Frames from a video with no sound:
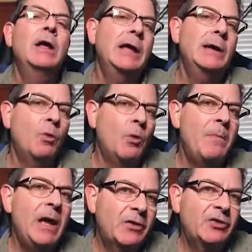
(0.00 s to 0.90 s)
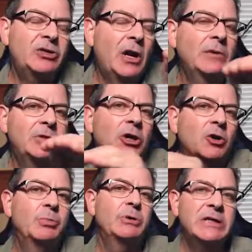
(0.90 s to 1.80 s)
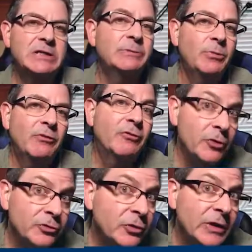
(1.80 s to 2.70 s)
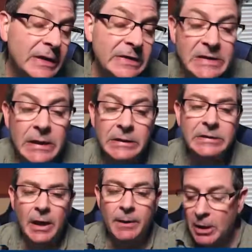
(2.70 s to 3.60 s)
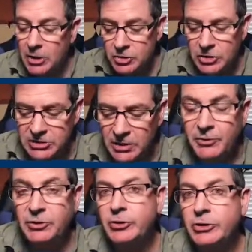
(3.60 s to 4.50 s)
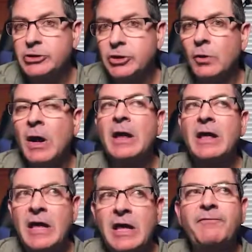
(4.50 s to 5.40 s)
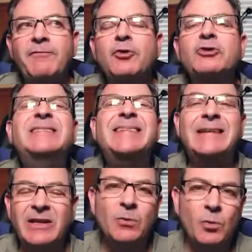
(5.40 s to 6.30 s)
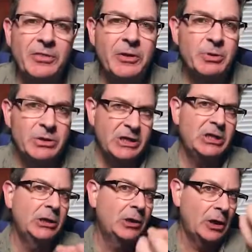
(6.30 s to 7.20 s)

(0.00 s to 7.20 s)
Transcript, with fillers: It will make the time to go predictable for those who can't tell time. So that's something you can do if you're dealing with a particular